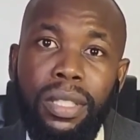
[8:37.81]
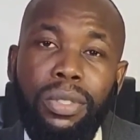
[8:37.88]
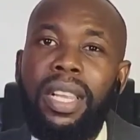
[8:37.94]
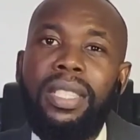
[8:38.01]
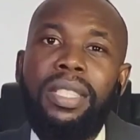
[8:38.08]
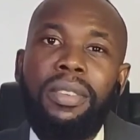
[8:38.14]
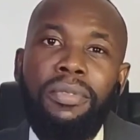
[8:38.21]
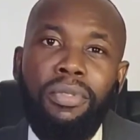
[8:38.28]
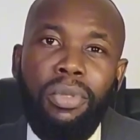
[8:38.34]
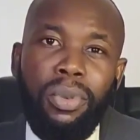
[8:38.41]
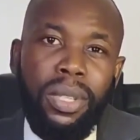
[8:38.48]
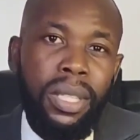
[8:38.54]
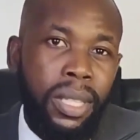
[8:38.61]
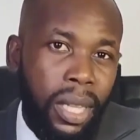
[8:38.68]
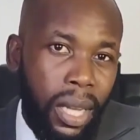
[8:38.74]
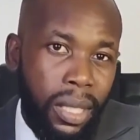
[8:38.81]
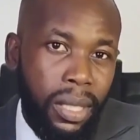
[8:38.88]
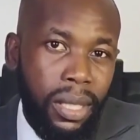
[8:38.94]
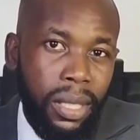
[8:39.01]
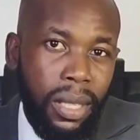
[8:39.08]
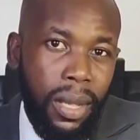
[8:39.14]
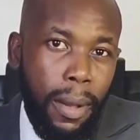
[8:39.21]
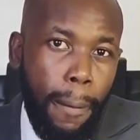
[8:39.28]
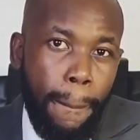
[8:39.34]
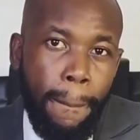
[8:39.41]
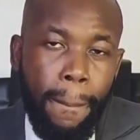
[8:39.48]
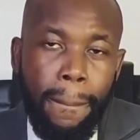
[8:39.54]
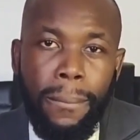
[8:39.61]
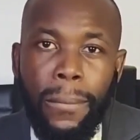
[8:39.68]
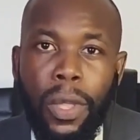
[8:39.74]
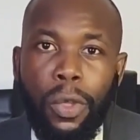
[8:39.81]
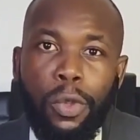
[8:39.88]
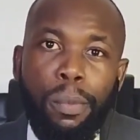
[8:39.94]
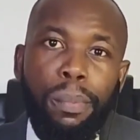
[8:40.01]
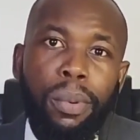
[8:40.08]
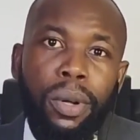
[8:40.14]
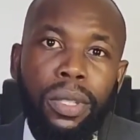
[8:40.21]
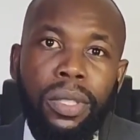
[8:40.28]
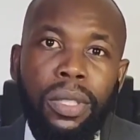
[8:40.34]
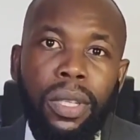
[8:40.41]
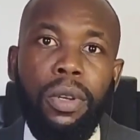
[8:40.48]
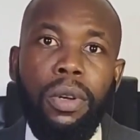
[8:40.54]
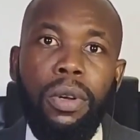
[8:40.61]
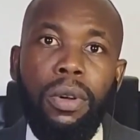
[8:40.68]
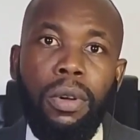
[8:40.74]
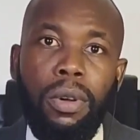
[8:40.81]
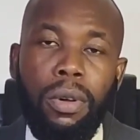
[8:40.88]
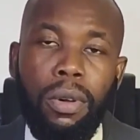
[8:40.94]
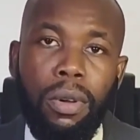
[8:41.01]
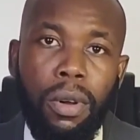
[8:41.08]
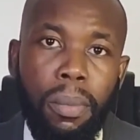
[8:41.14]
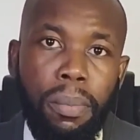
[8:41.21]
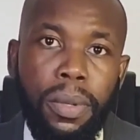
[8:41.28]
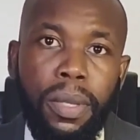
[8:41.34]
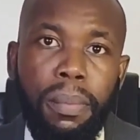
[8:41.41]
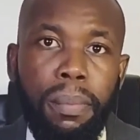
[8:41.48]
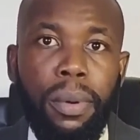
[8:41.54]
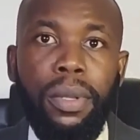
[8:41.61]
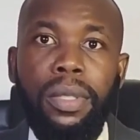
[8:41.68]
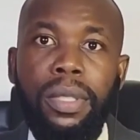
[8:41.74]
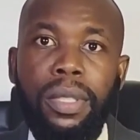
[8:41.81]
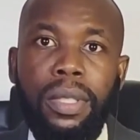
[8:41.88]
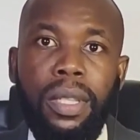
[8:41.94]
Let's say, for instance, your company bought